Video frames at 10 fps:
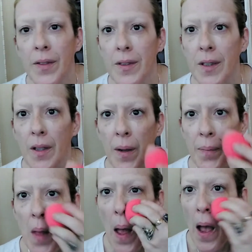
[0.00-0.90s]
feels so good.
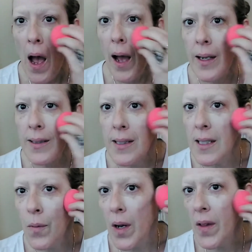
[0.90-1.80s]
I can
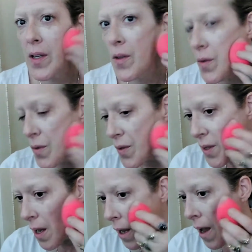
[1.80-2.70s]
see why they use